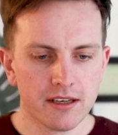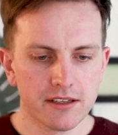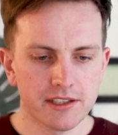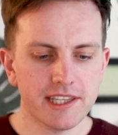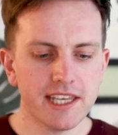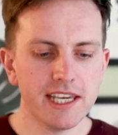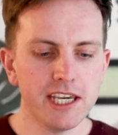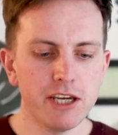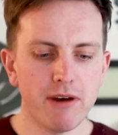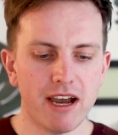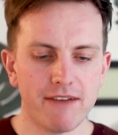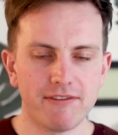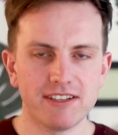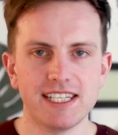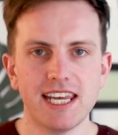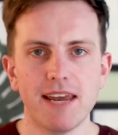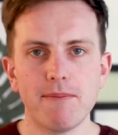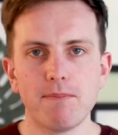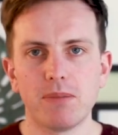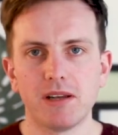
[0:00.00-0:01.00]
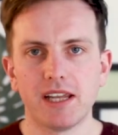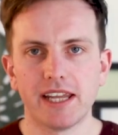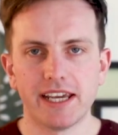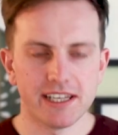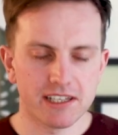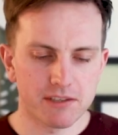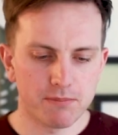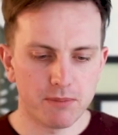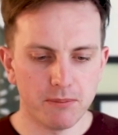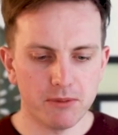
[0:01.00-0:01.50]
So there you have a
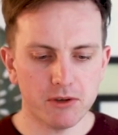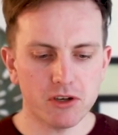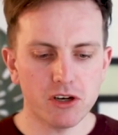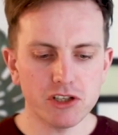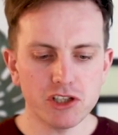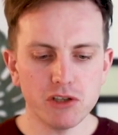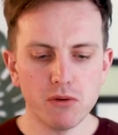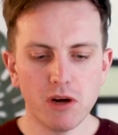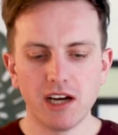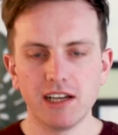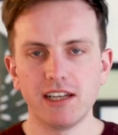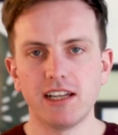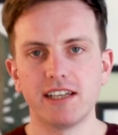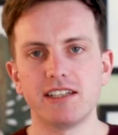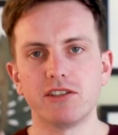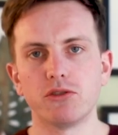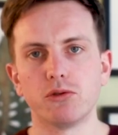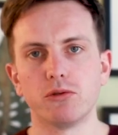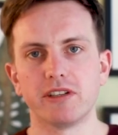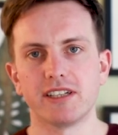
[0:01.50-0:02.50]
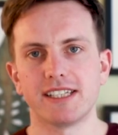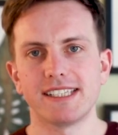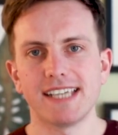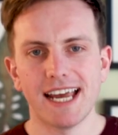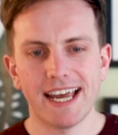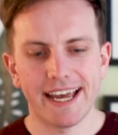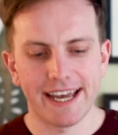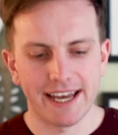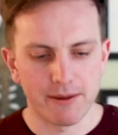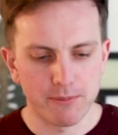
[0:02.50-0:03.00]
template, but because you highlighted all the
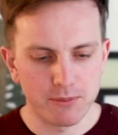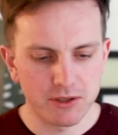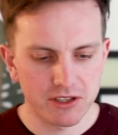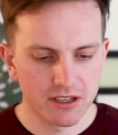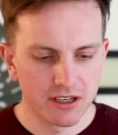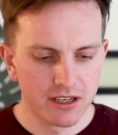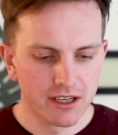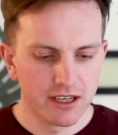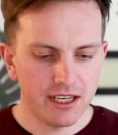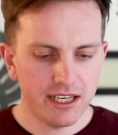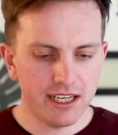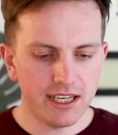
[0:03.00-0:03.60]
tabs,